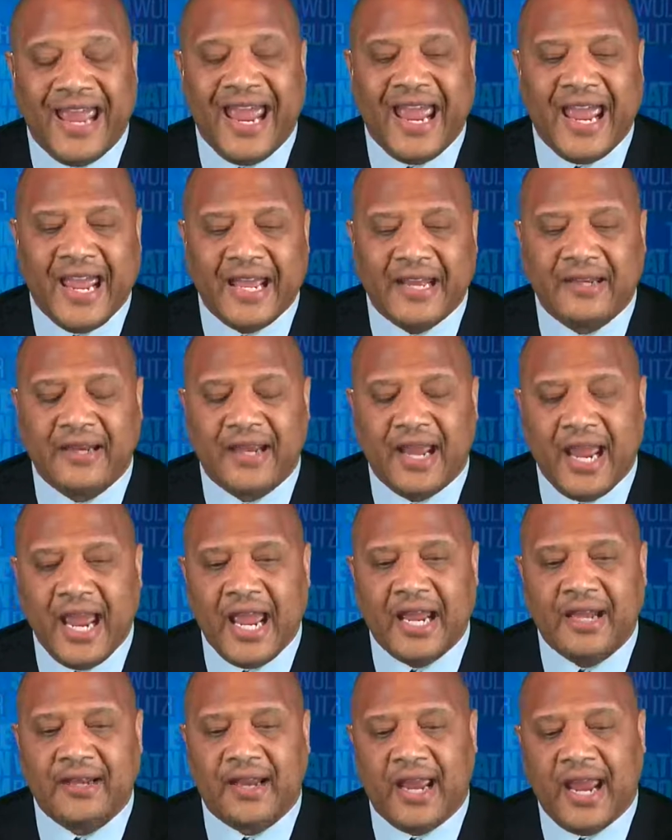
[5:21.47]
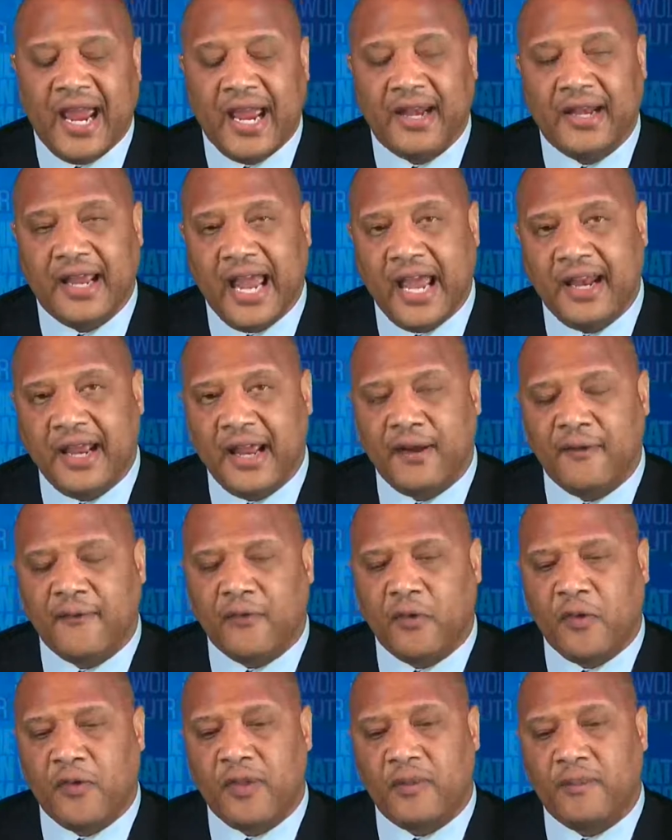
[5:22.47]
and
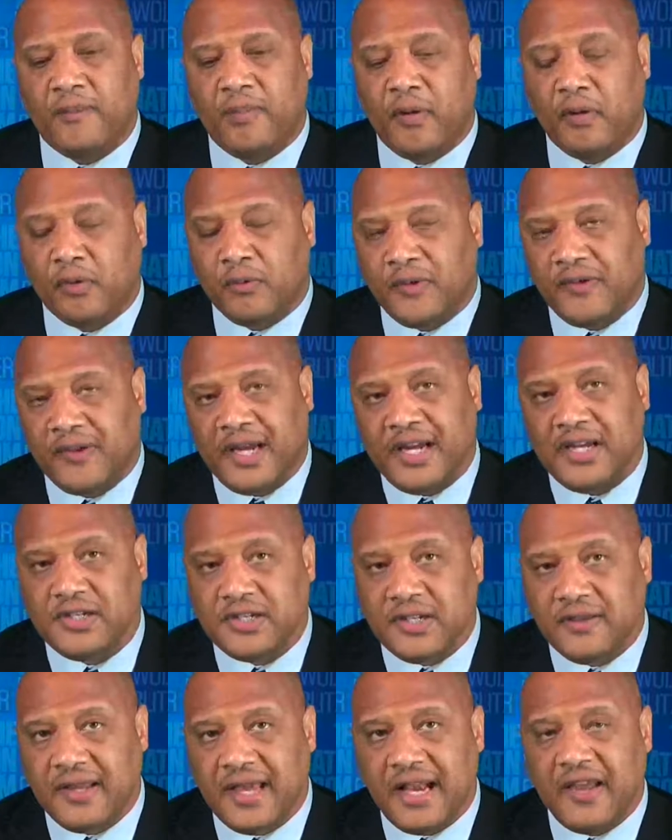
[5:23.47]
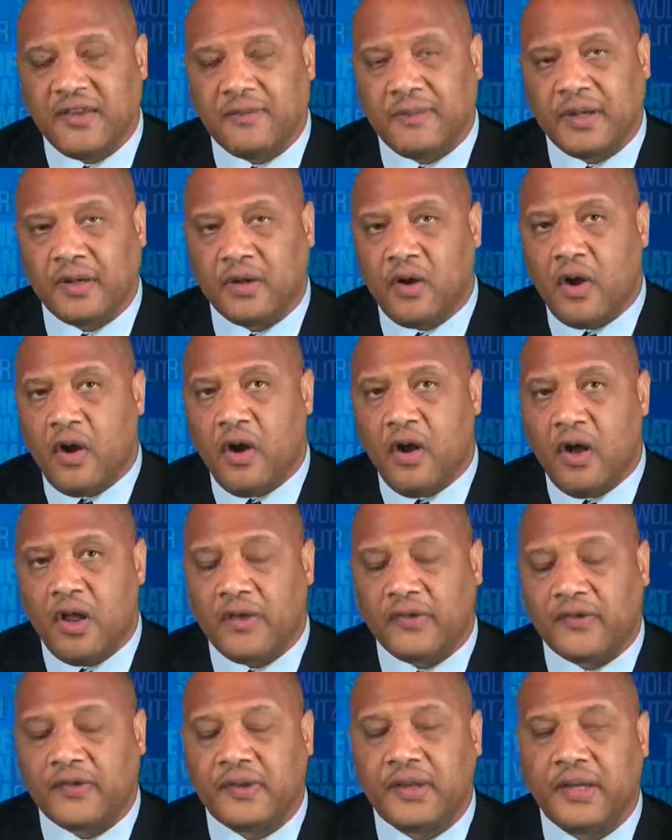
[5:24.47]
for the polarization that has been
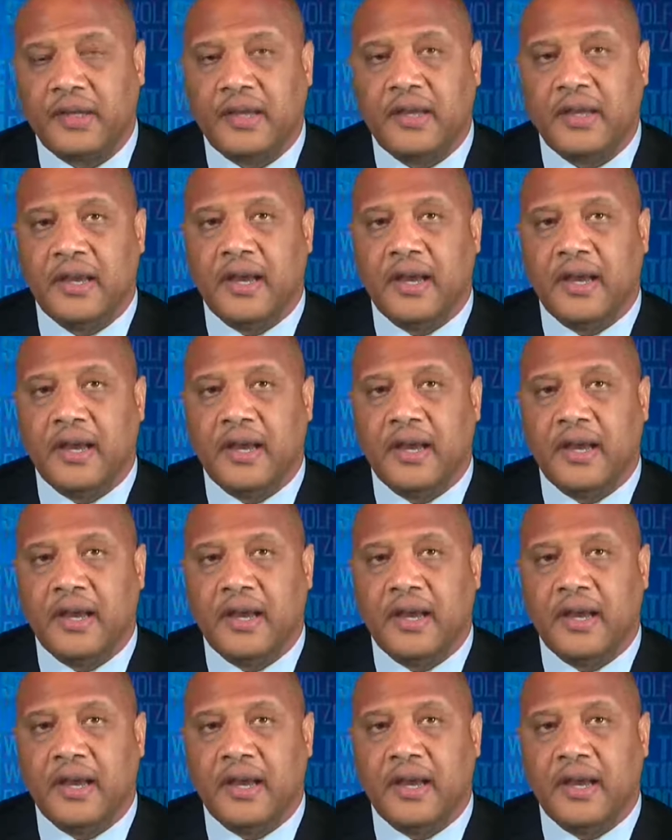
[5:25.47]
caused,